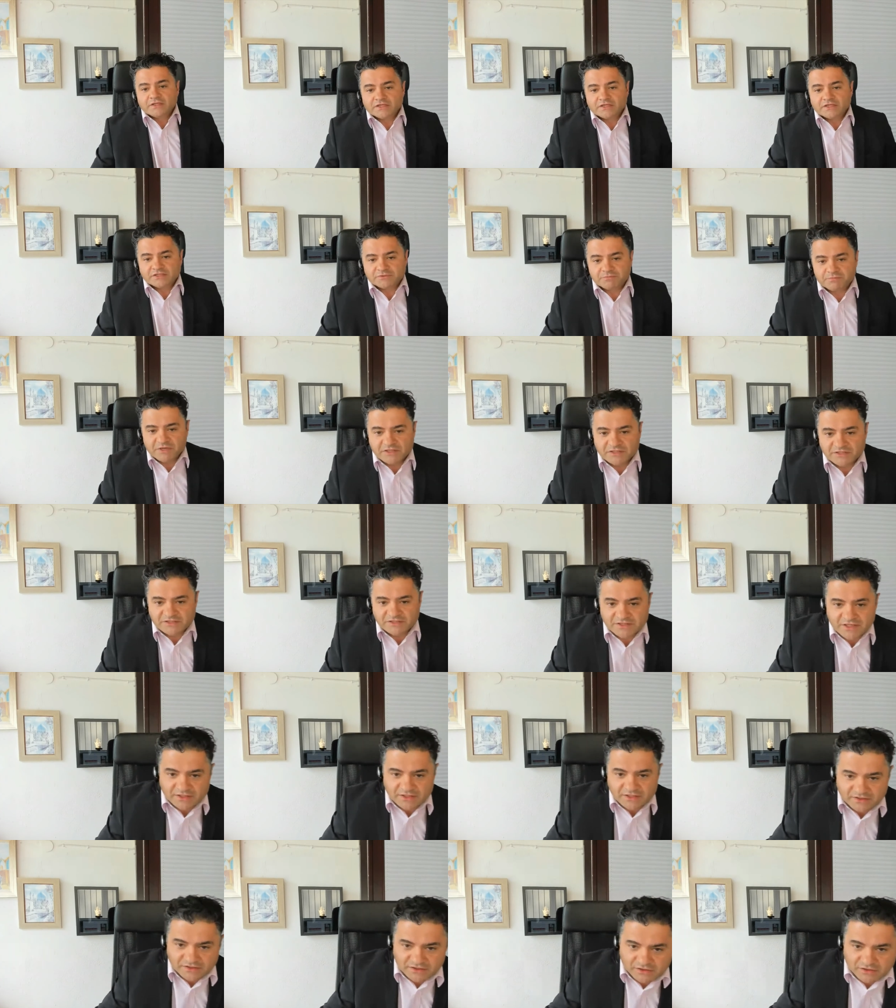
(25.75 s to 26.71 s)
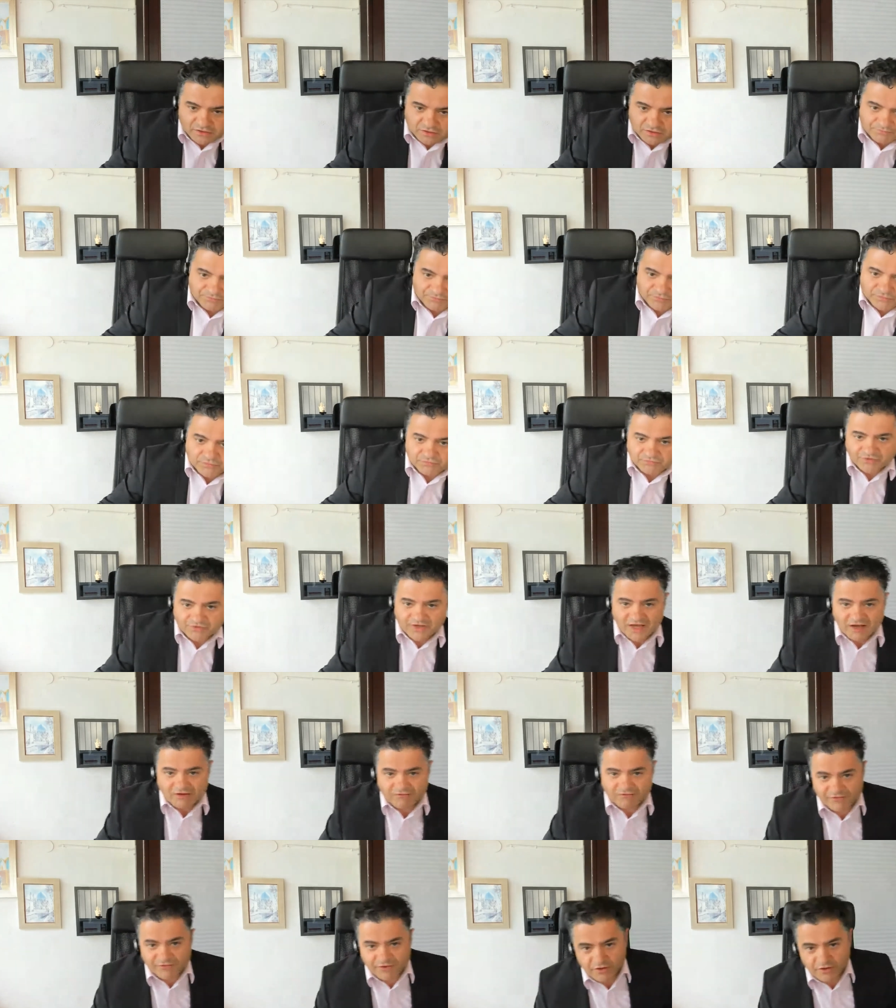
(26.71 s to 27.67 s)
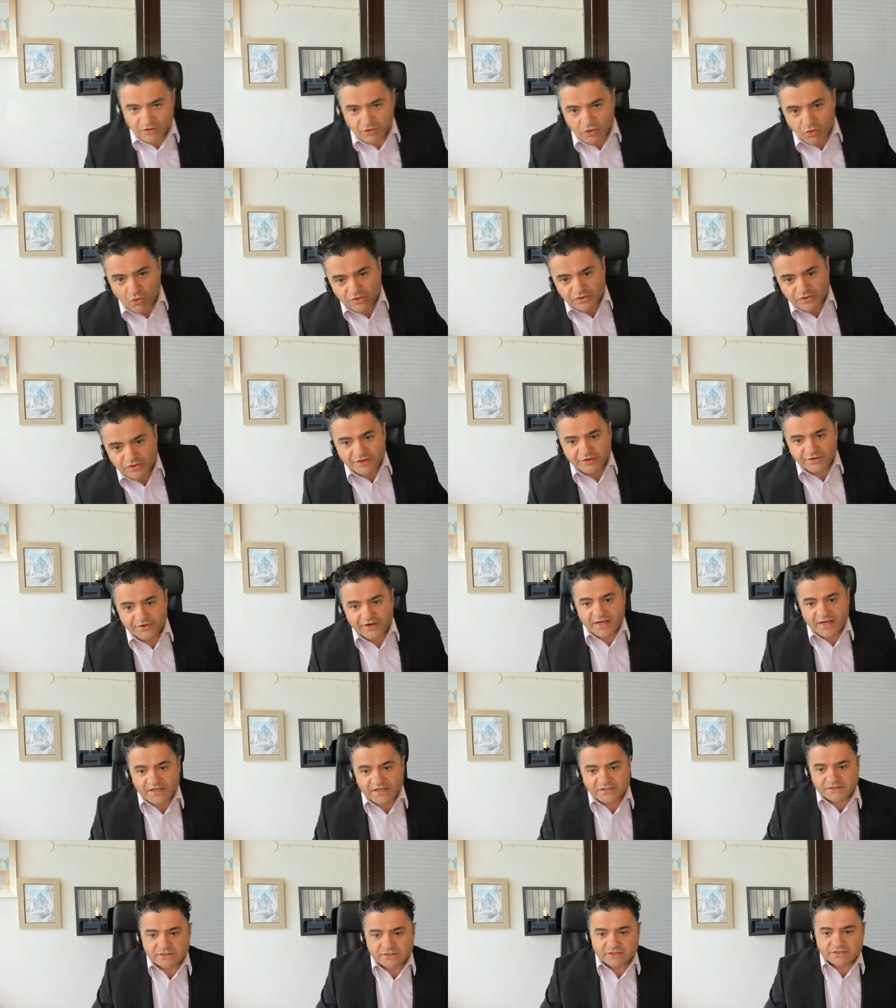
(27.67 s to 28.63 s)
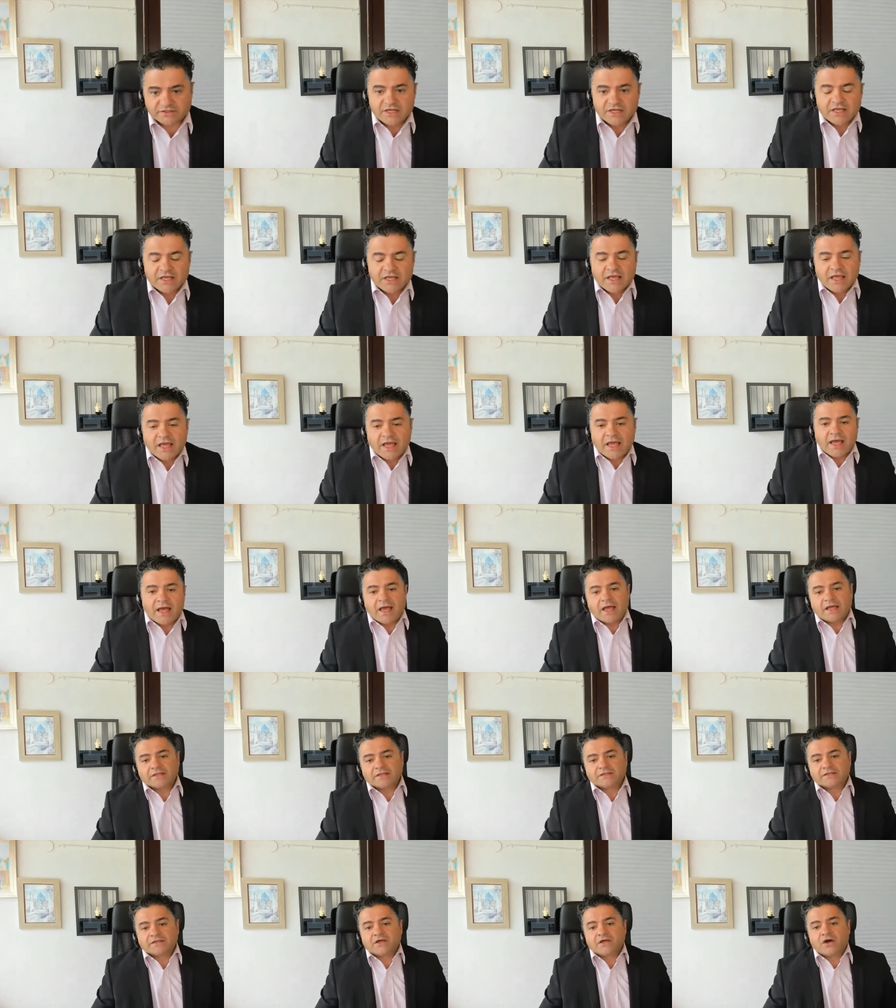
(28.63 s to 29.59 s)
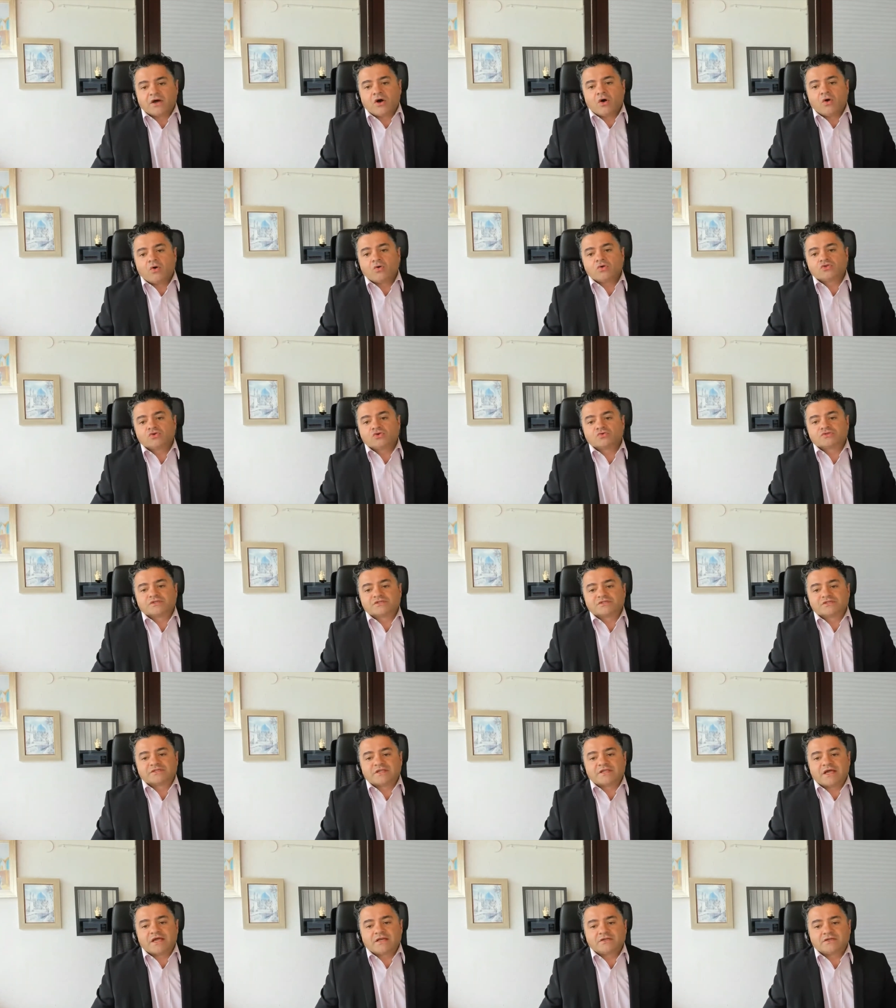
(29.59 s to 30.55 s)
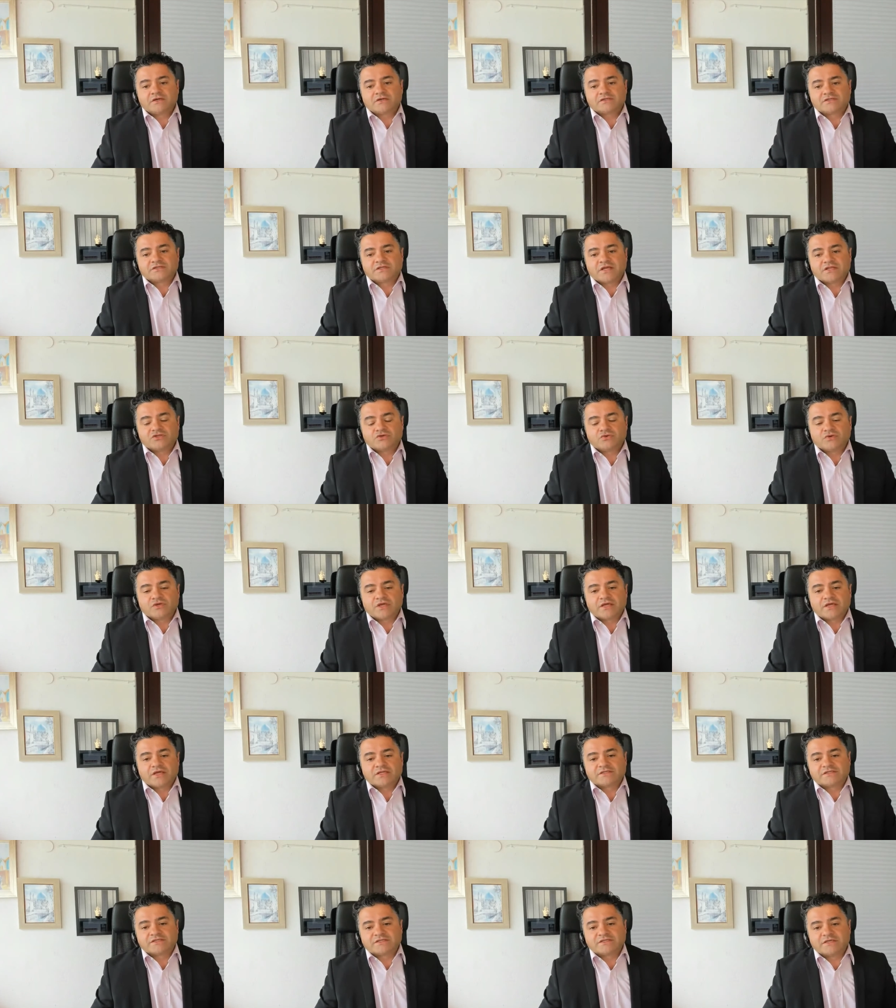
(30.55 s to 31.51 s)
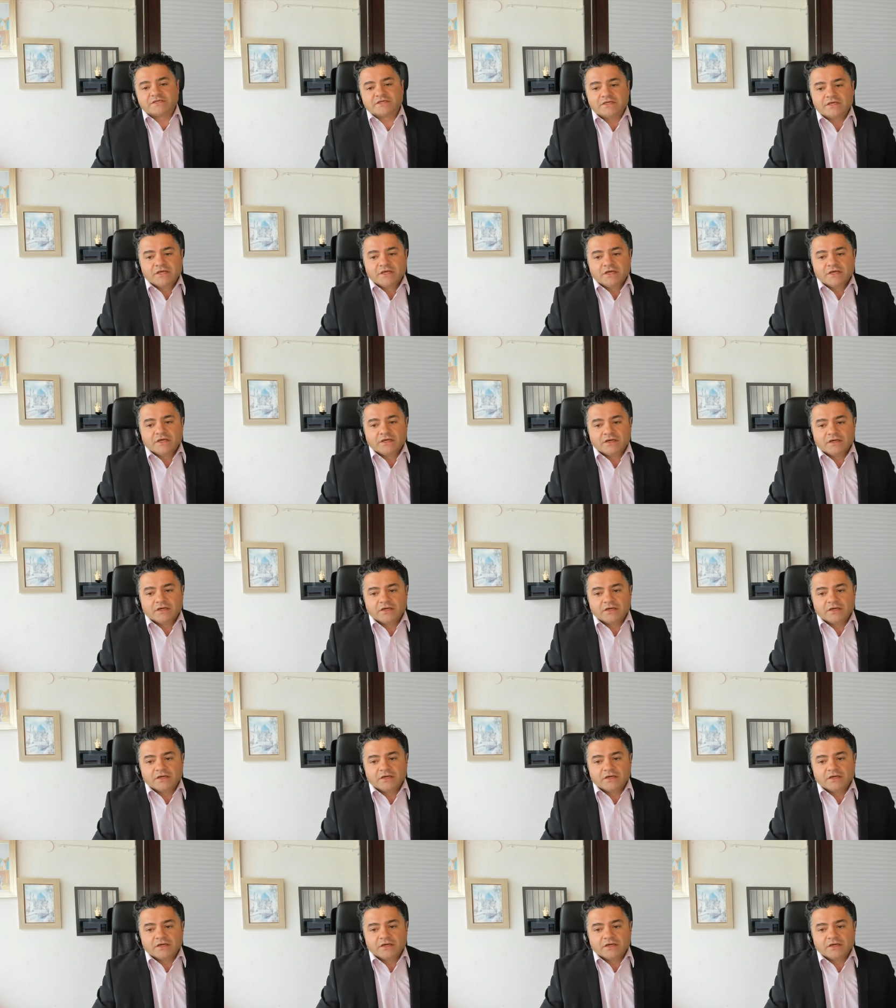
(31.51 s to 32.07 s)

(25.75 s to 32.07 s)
This means that we have here ordinary hazards, and all those standards that you can see